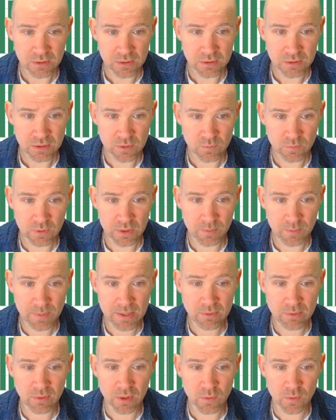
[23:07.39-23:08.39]
You know, we're
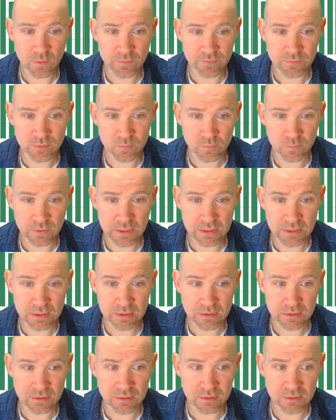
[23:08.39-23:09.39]
about equivalent
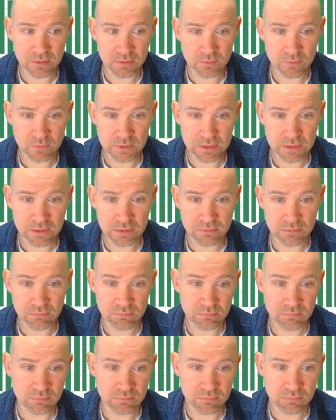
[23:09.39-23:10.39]
with with
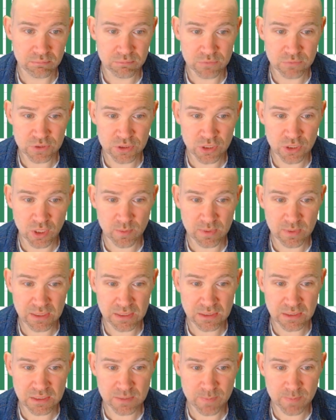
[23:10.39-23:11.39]

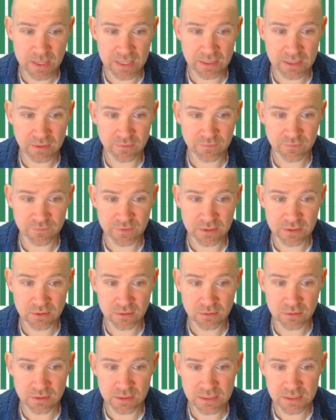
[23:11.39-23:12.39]
Germany, Spain,
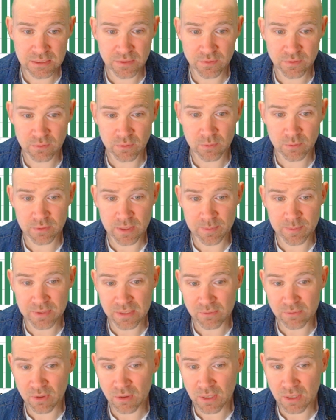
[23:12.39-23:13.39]
Finland, and there's nothing wrong with that, but
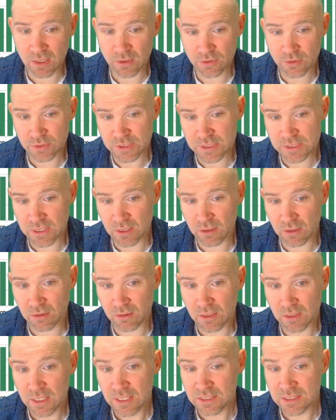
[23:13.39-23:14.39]
there are countries that
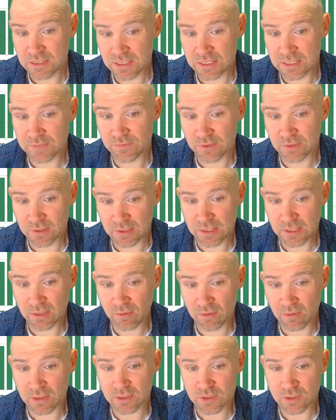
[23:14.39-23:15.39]
are significantly
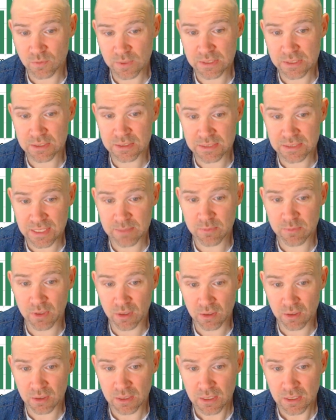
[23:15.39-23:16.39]
higher Sweden,
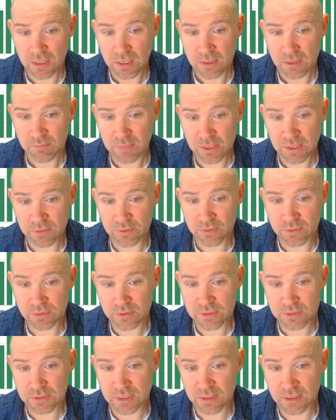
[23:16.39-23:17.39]
Denmark,
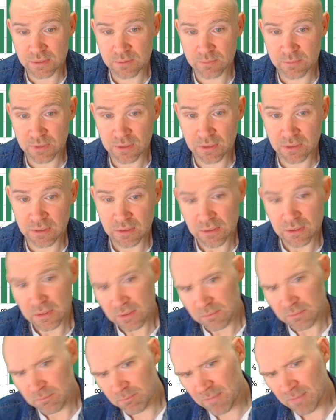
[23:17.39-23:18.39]
Belarus, Luxembourg,
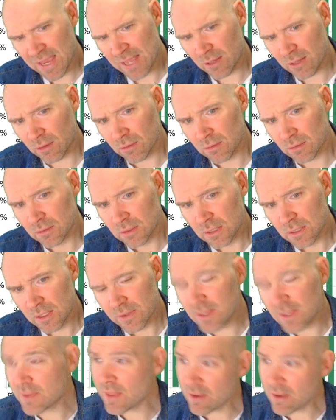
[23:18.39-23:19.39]
Mal,
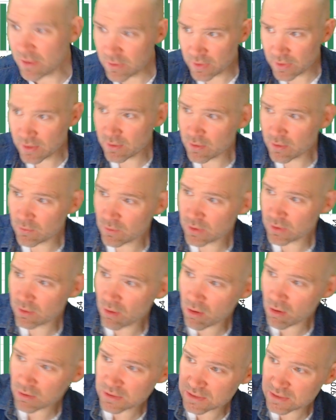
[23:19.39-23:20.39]
there, there
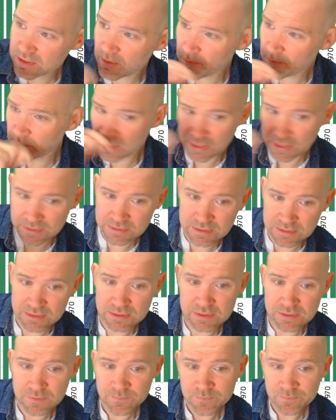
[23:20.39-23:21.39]
are some
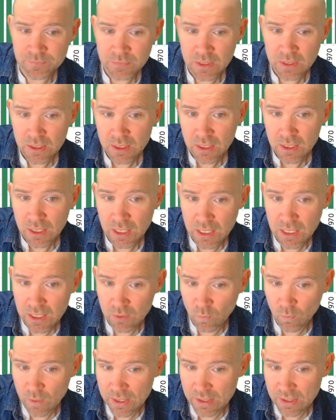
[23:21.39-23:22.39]
places uh,
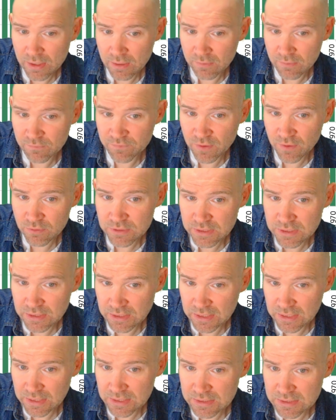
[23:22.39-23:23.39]
where voting
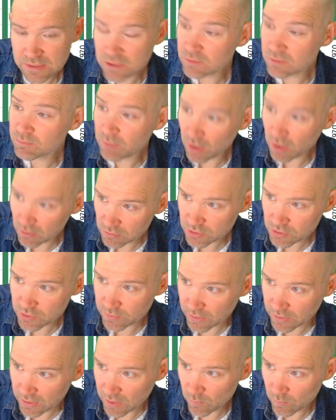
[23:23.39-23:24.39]
is
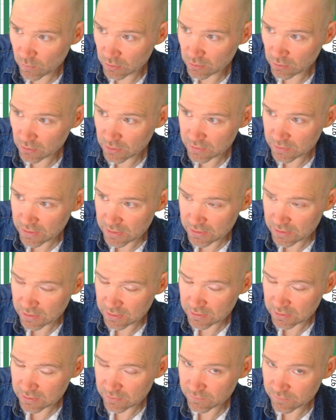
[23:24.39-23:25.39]
compulsory, and we'll look at that
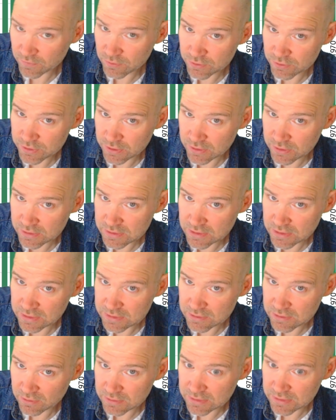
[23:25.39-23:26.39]
in the future. This
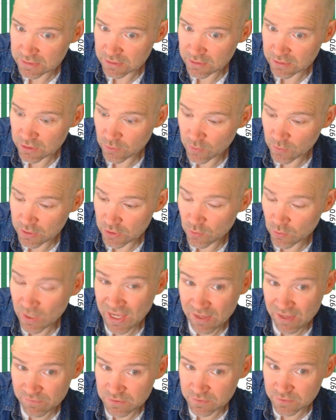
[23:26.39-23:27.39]
this idea that you you
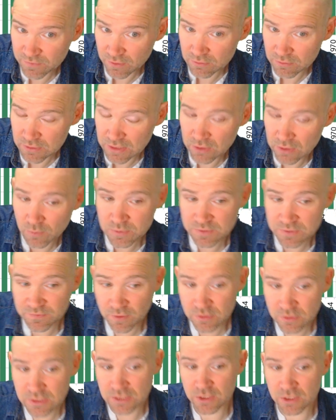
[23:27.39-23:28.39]
have to vote, and obviously
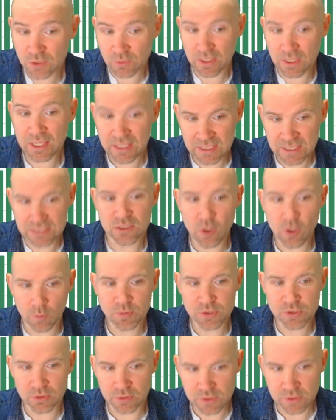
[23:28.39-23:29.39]
voting in the UK is
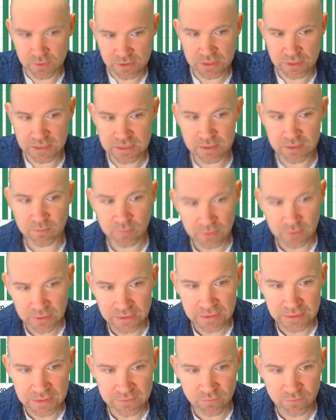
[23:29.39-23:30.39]
optional, so it's, it's
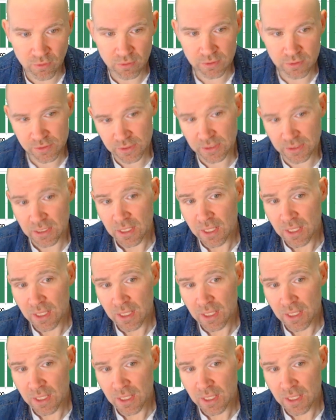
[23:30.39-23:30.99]
completely voluntary.